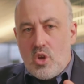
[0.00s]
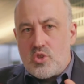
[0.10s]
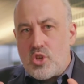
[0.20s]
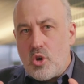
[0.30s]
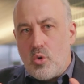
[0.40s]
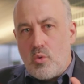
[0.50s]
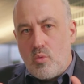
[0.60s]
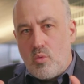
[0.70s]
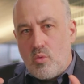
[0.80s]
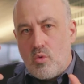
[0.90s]
So
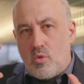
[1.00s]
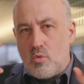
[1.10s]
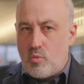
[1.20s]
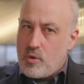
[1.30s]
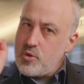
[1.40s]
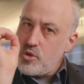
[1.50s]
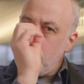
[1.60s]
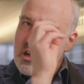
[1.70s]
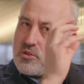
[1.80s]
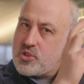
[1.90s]
we've talked
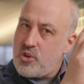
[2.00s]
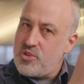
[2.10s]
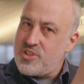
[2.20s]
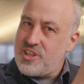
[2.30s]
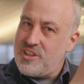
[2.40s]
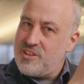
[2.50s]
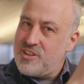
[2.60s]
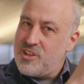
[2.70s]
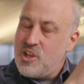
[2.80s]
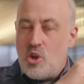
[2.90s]
about uncertainty,
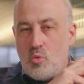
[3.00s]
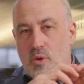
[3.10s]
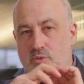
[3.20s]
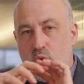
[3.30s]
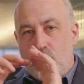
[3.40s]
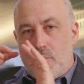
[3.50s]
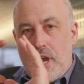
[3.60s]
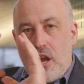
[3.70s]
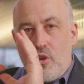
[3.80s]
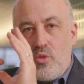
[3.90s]
We've talked
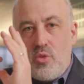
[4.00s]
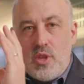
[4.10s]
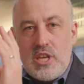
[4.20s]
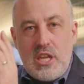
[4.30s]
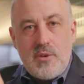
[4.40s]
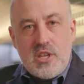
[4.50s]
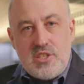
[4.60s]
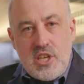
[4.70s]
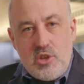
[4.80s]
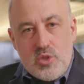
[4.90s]
about the need for
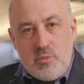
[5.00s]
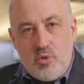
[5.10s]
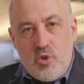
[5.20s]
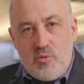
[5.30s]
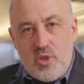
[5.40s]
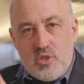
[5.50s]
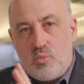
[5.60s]
continuous improvement.